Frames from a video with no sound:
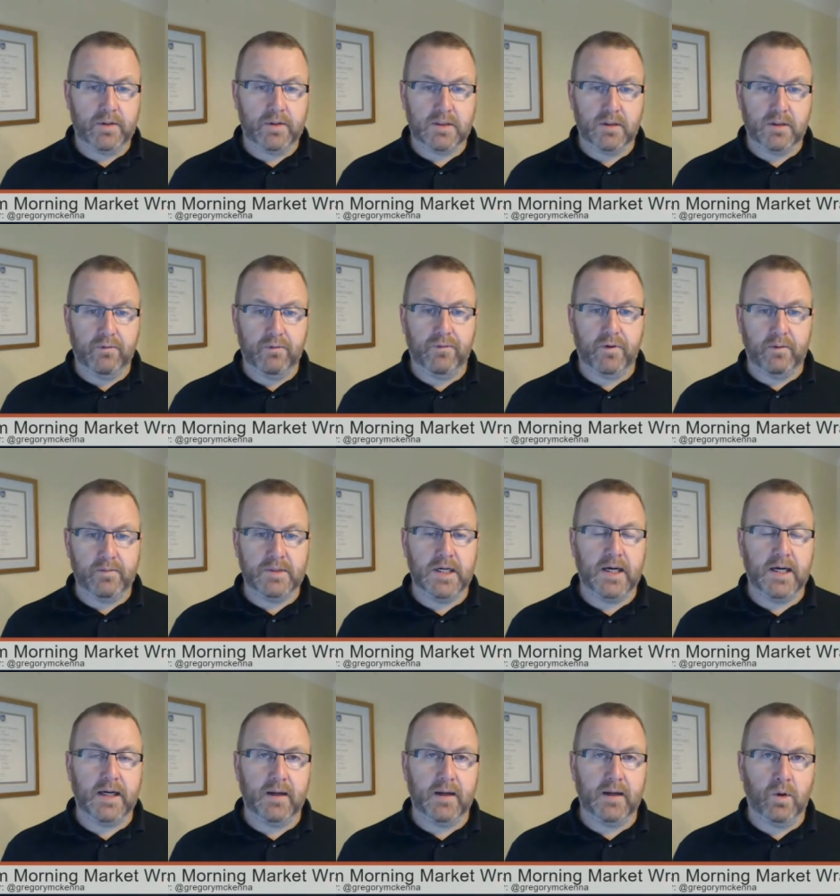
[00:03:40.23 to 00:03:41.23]
Euro
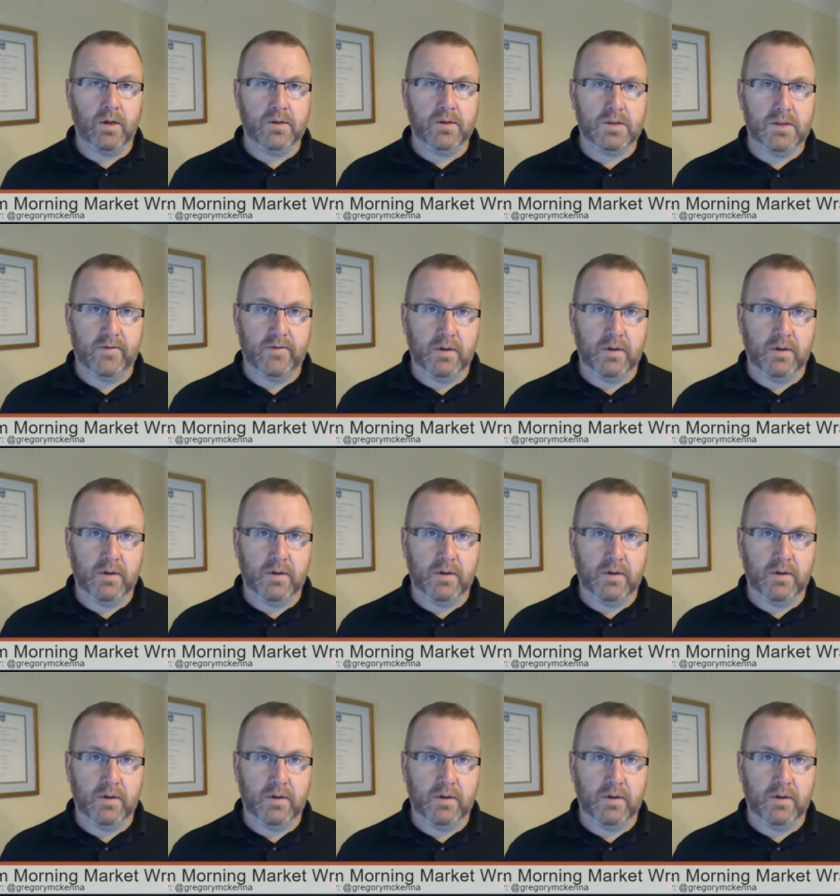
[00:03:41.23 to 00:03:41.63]
itself, I'm targeting